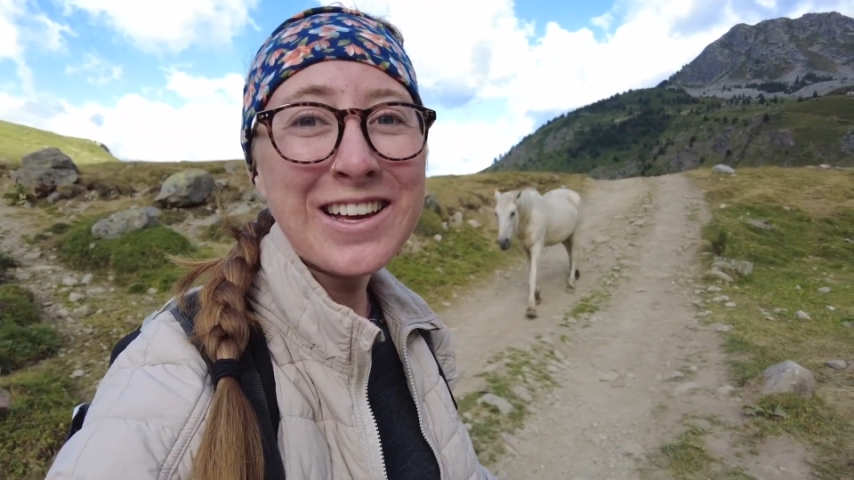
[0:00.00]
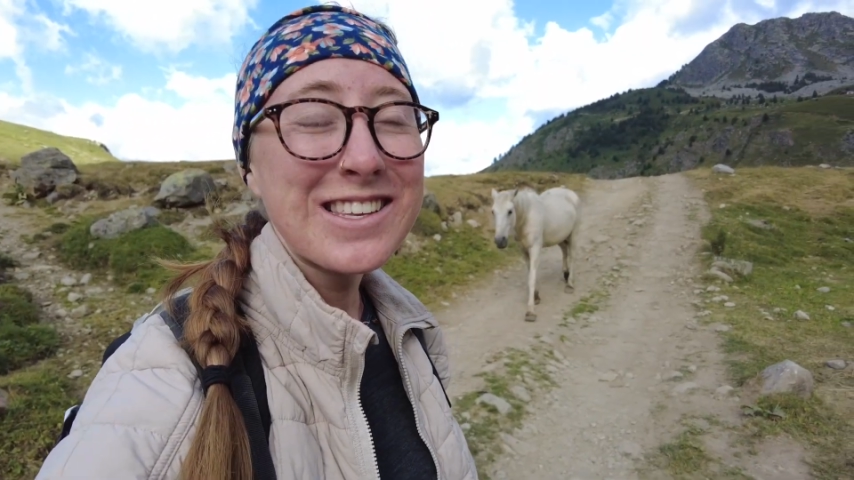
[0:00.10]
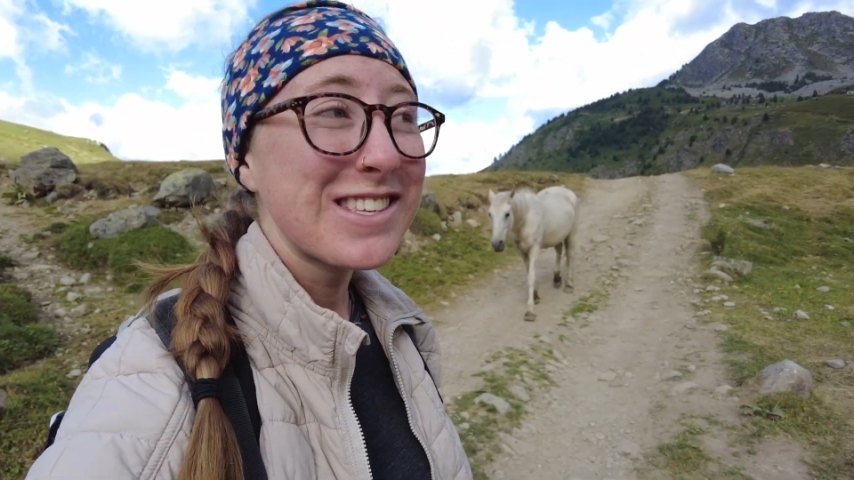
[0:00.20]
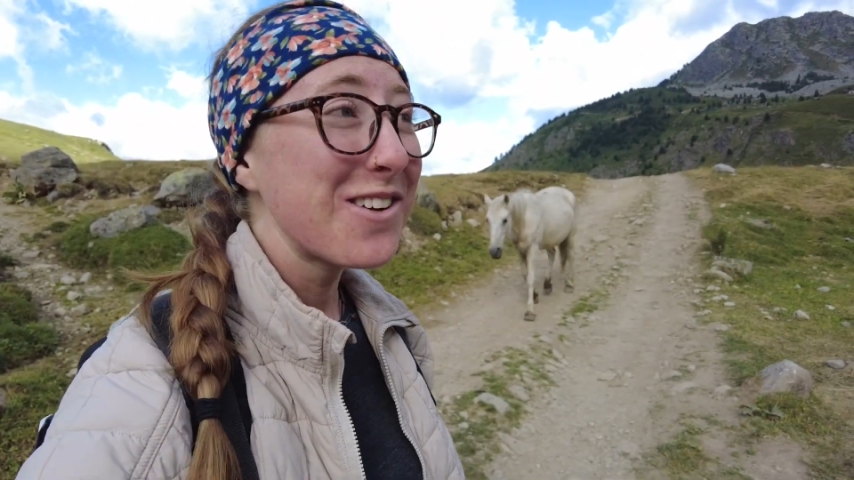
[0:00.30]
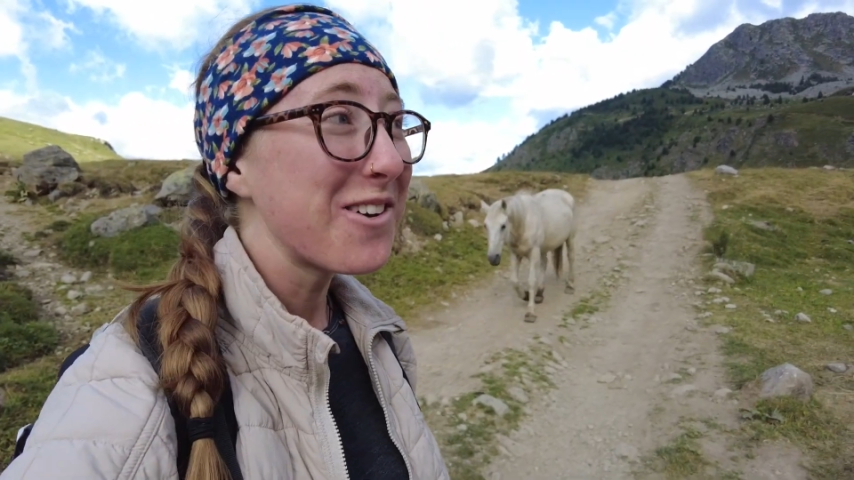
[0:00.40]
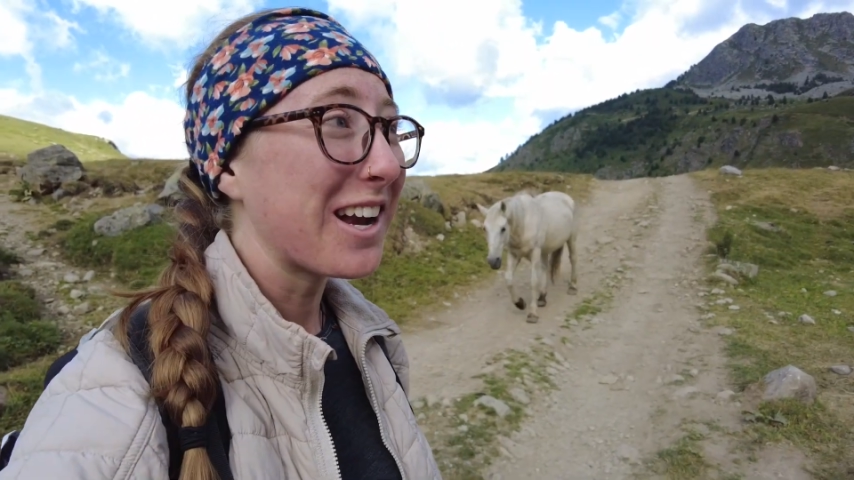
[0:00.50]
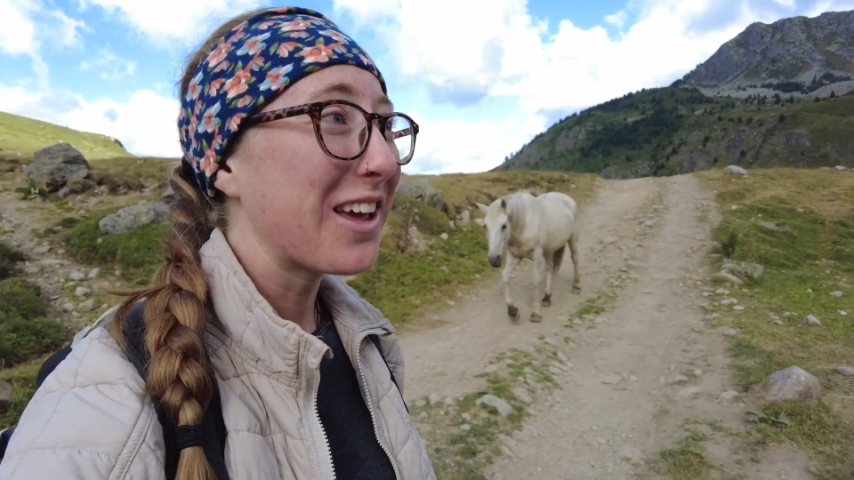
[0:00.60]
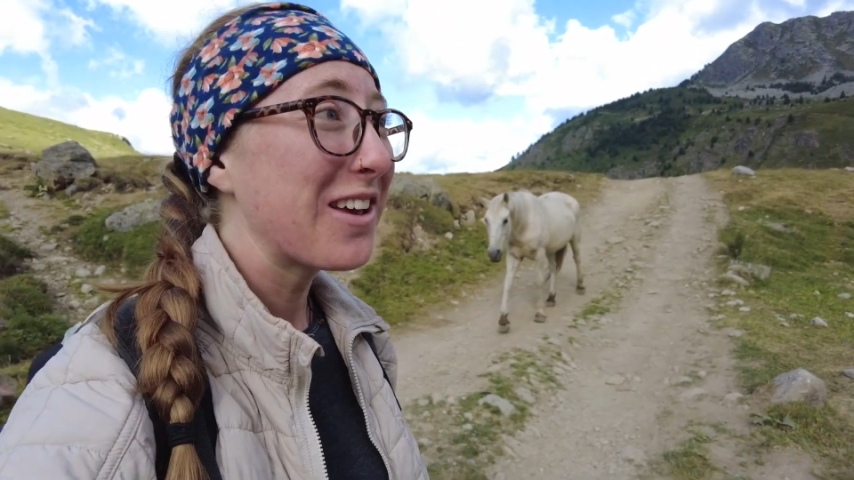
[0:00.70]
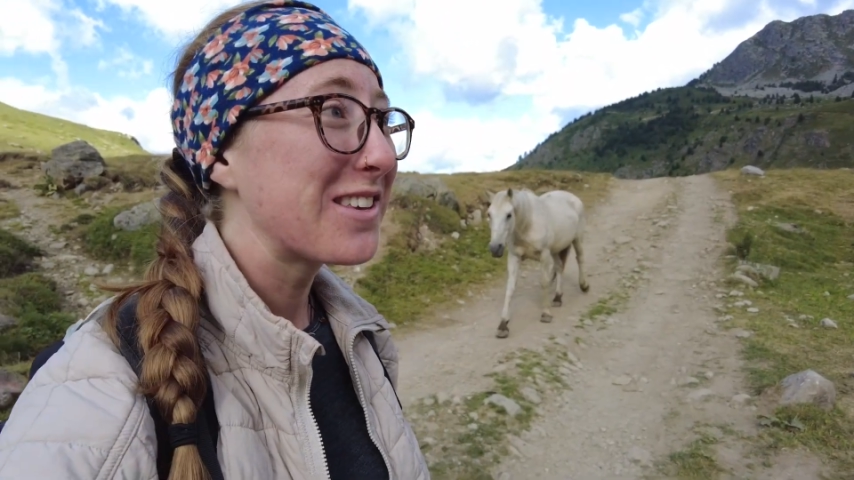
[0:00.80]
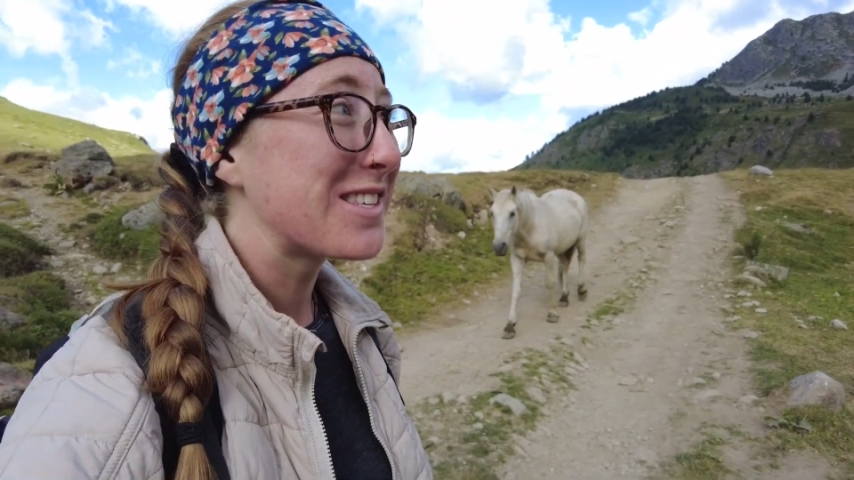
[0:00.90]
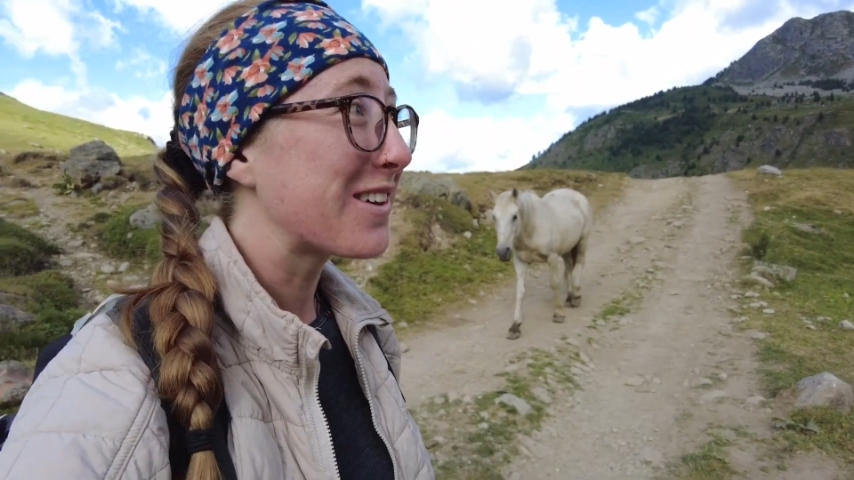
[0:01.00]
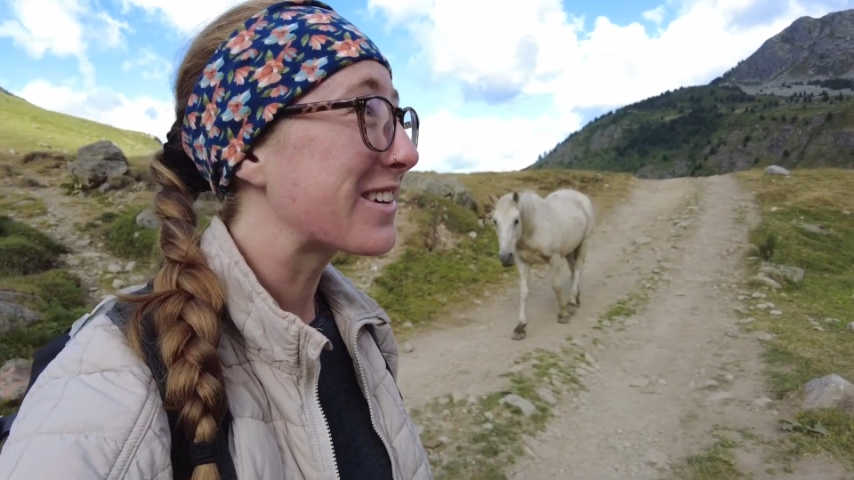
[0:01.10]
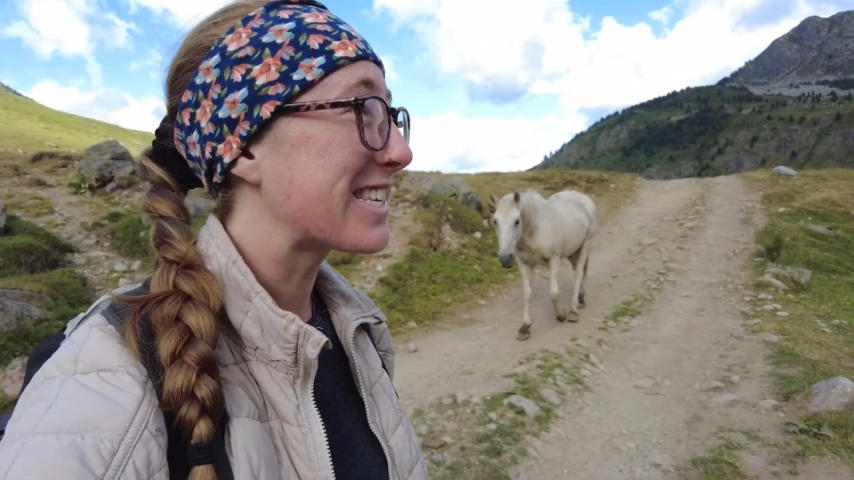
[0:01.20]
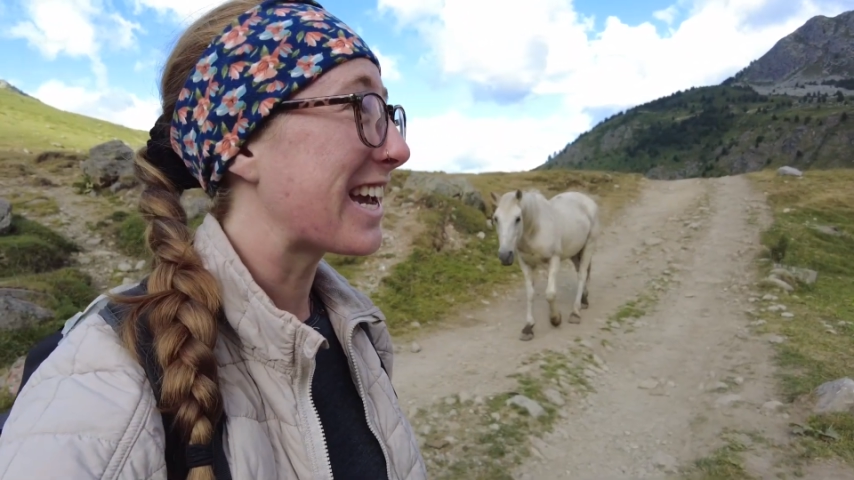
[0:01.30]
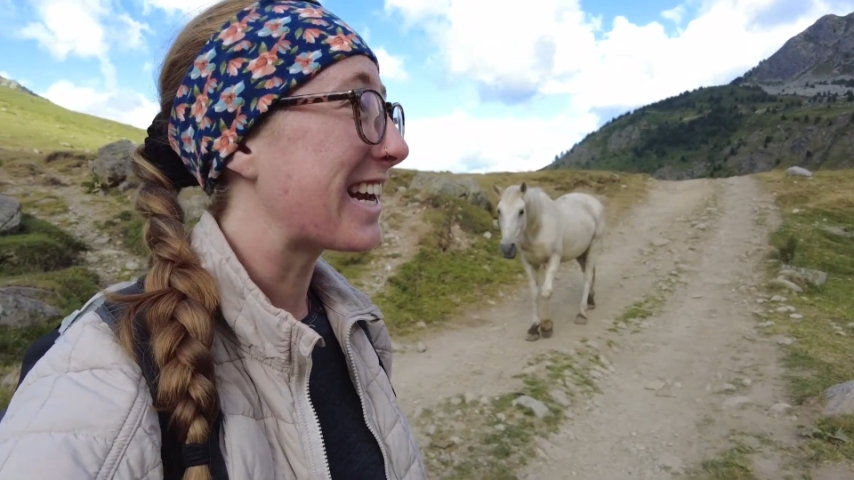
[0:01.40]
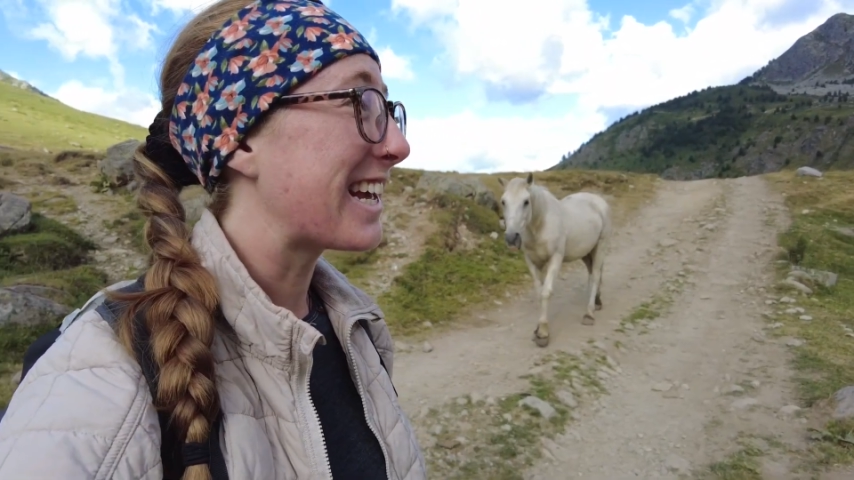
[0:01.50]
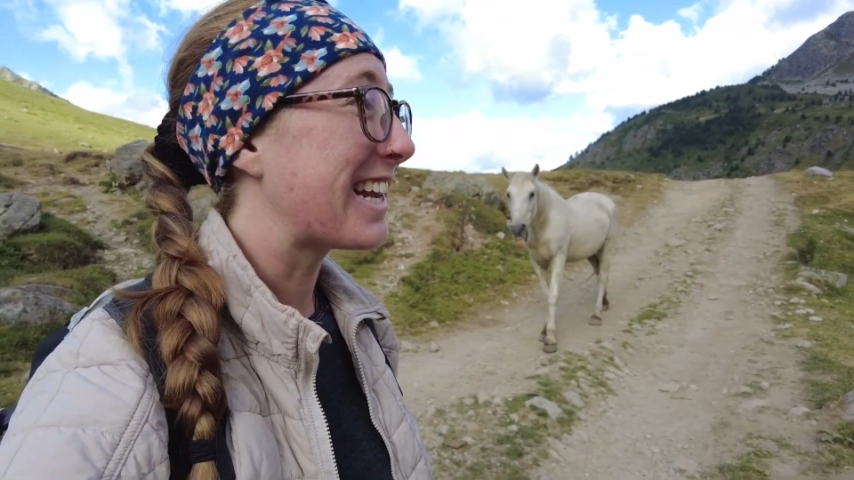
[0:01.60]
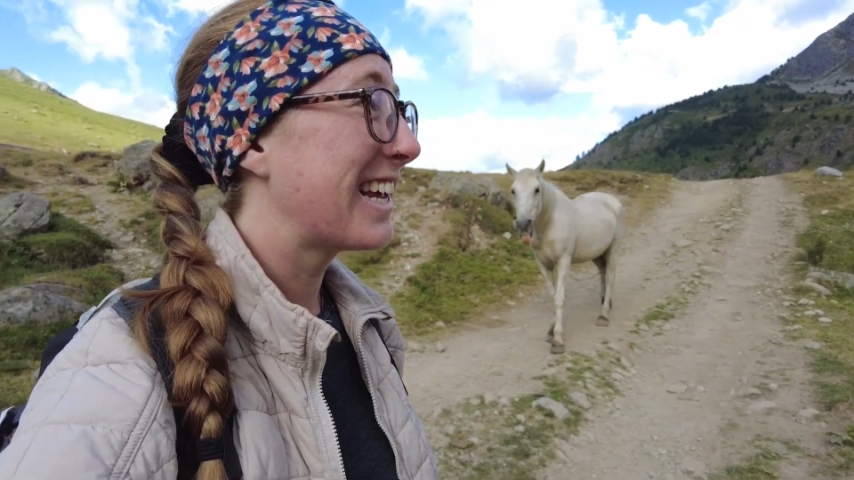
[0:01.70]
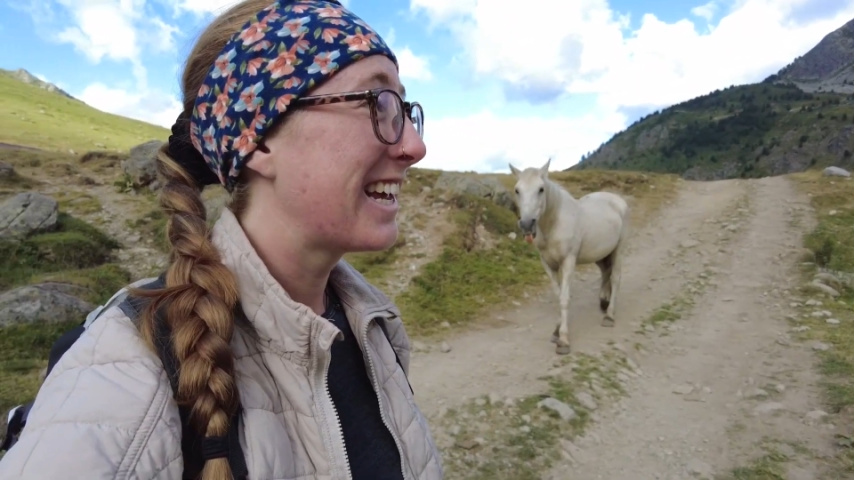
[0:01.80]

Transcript: so ready, so excited,